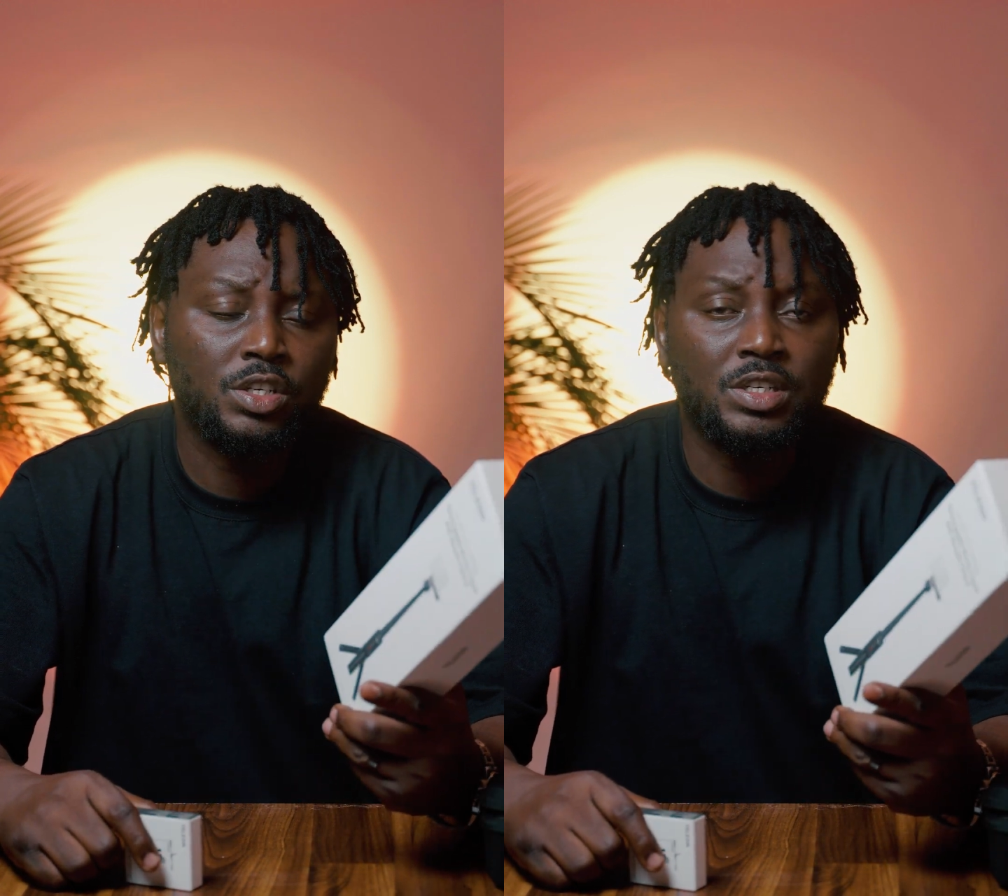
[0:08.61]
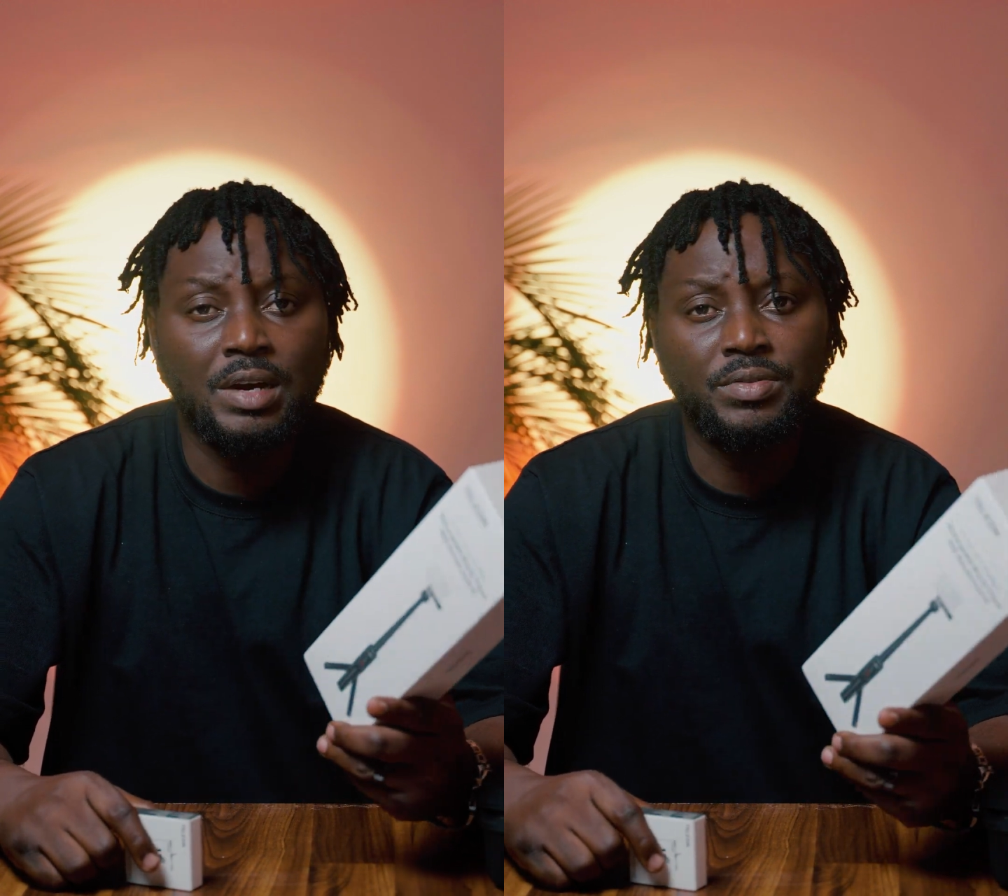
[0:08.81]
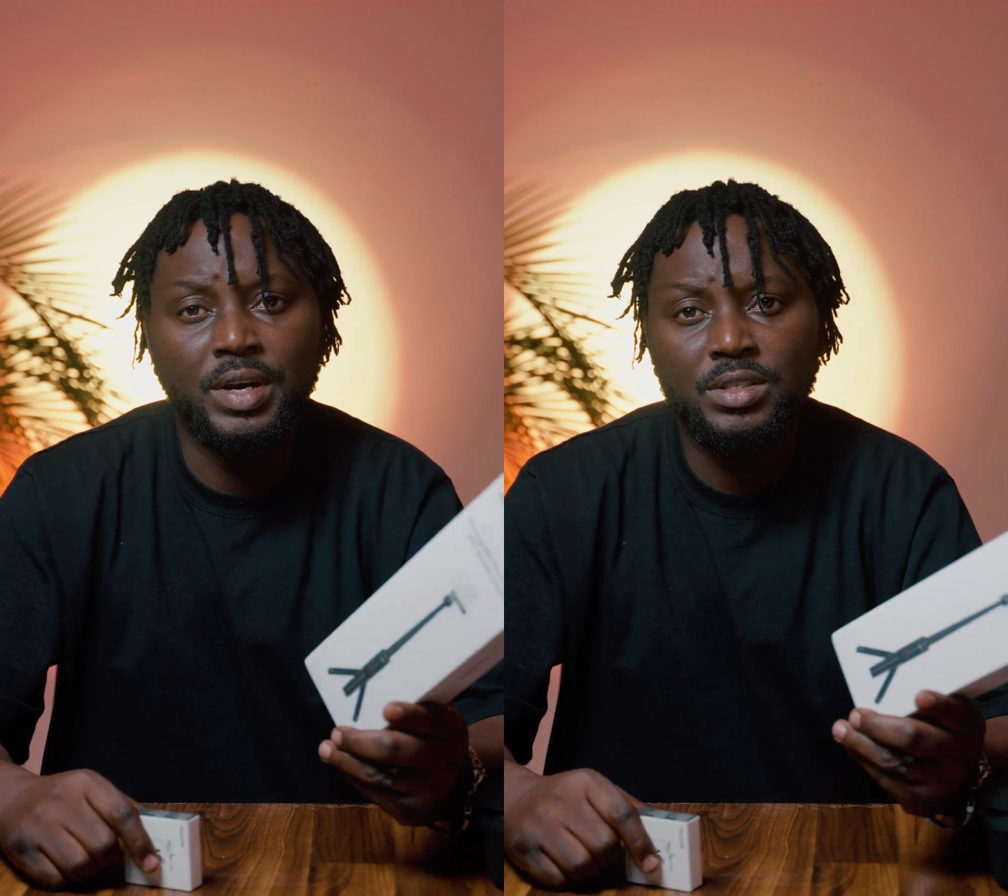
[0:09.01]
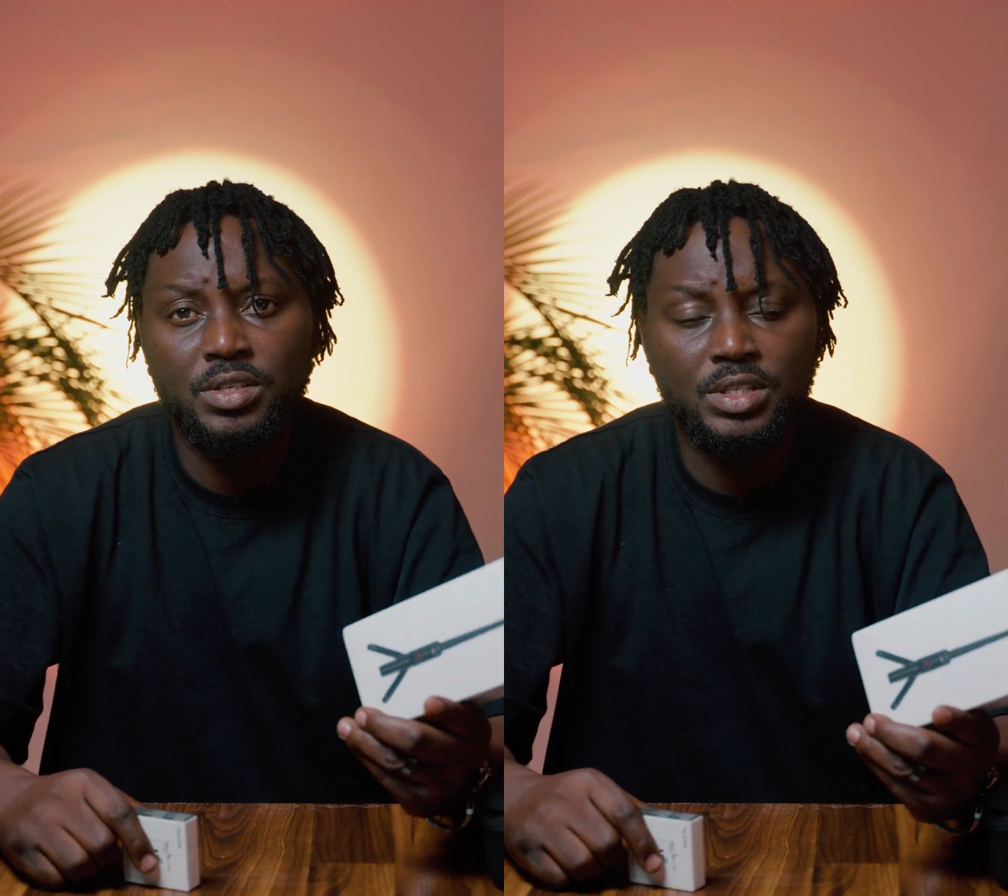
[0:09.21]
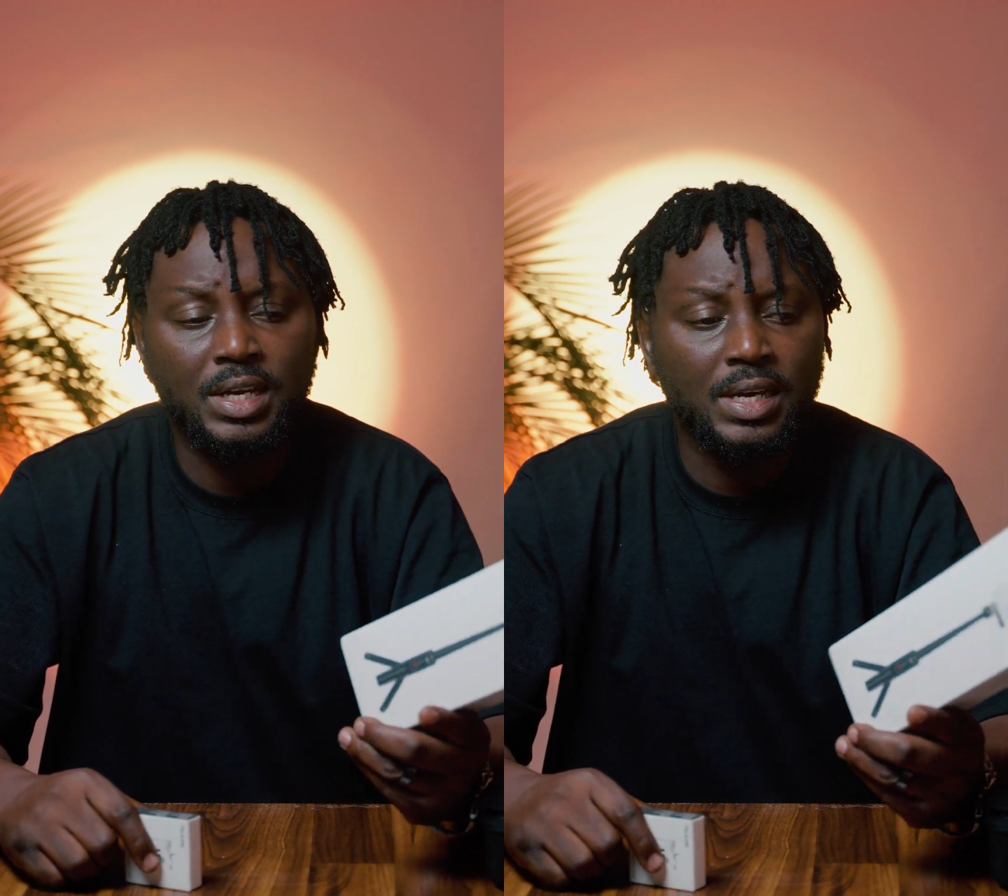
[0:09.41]
travel
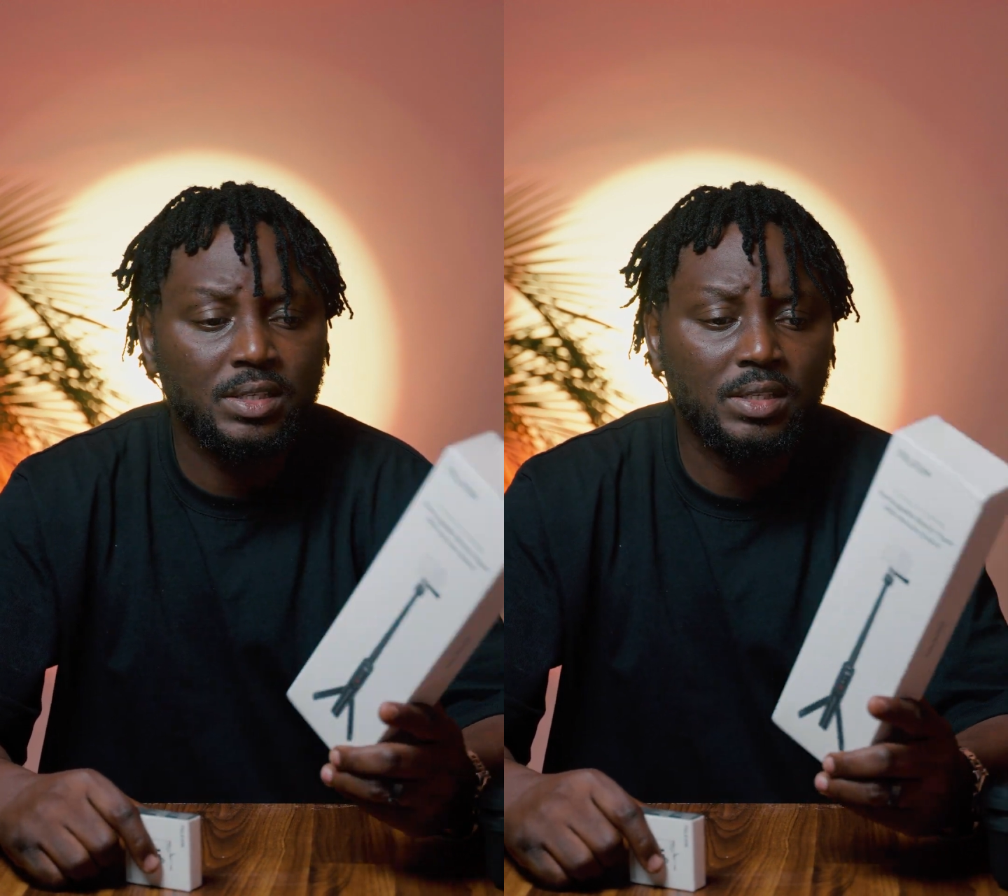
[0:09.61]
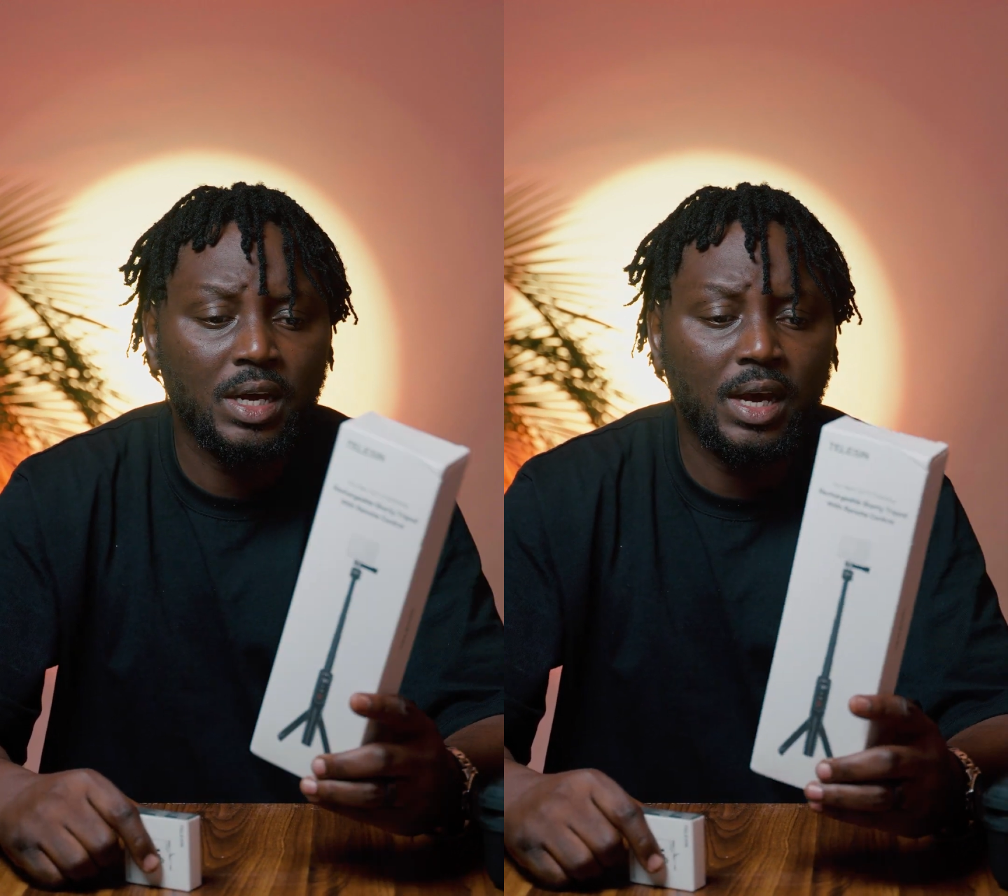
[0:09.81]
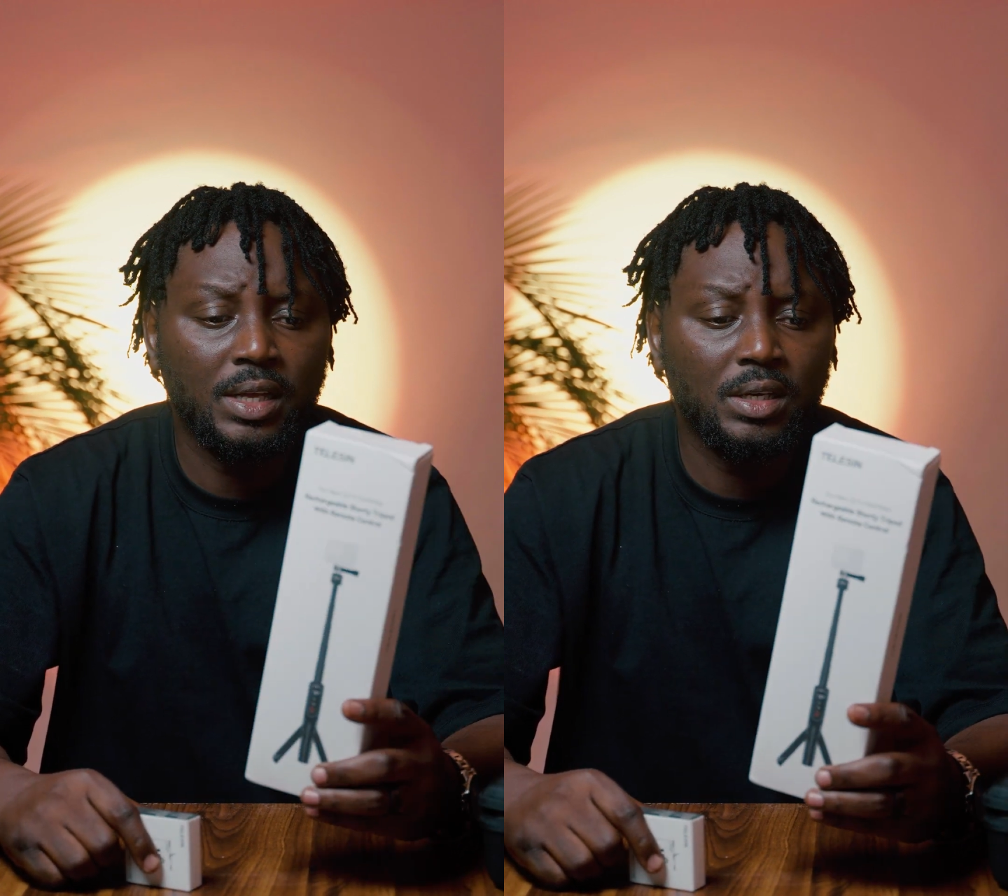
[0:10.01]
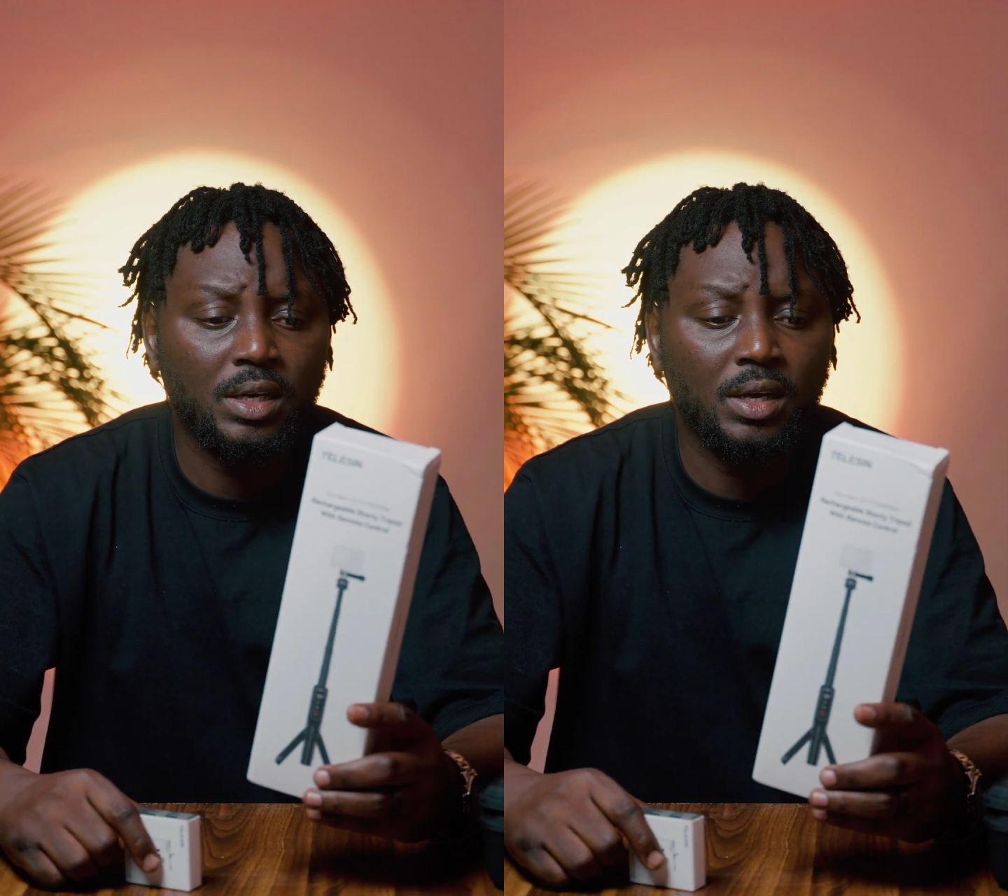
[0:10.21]
enthusiasts and